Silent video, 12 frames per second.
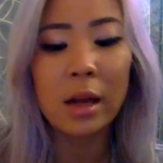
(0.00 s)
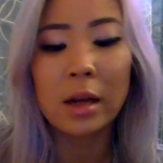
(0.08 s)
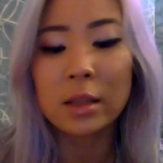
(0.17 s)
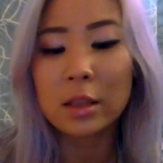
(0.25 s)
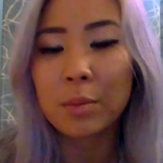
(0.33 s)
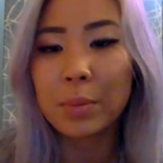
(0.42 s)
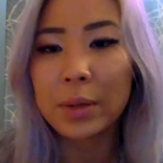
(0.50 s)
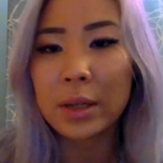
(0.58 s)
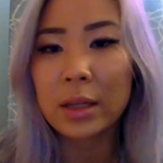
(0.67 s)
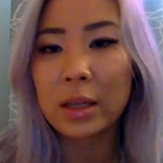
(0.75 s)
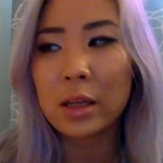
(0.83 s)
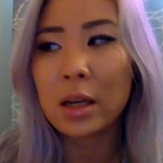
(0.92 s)
that is
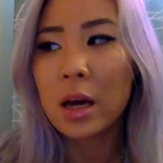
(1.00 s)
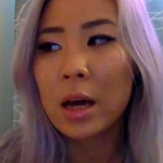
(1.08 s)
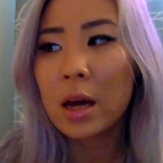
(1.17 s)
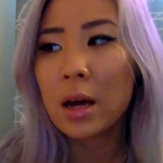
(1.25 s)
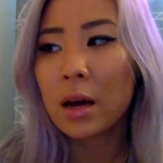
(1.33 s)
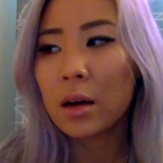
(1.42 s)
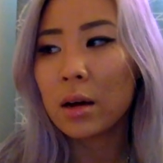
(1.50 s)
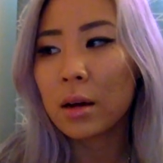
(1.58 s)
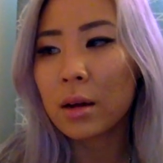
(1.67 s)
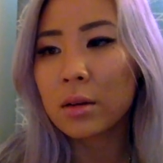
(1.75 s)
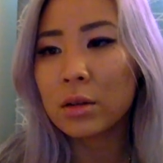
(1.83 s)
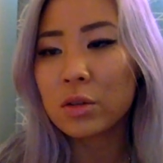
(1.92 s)
completely
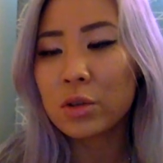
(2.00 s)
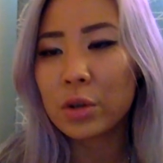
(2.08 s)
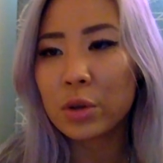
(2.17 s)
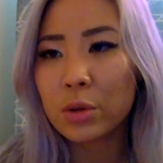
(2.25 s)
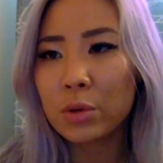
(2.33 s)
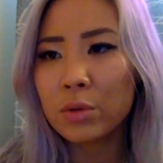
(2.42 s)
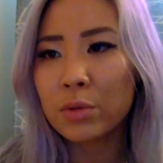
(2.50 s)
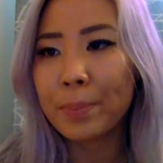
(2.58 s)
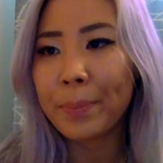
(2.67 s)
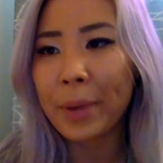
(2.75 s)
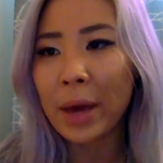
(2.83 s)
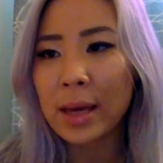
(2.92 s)
too
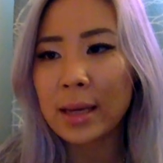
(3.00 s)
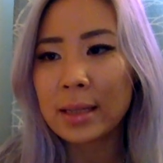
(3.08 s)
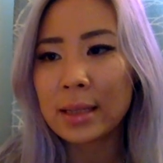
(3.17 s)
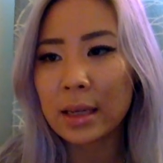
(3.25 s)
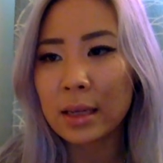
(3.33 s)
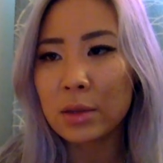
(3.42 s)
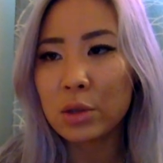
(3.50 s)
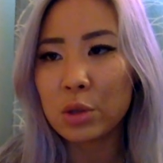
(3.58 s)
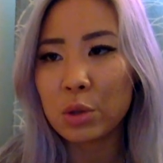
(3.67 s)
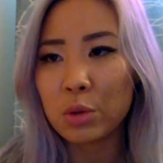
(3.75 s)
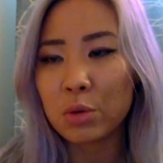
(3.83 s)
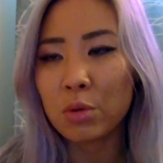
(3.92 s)
baked
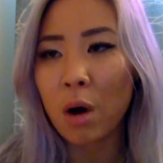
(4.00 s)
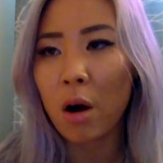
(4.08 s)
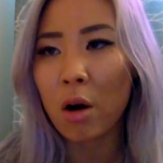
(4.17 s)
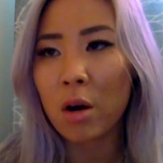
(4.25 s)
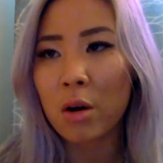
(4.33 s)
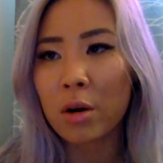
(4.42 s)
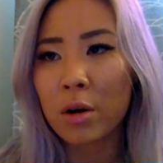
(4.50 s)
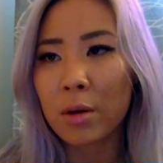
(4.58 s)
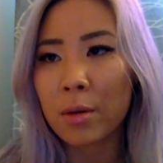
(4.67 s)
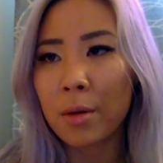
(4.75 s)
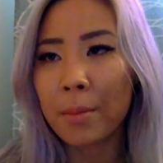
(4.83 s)
into our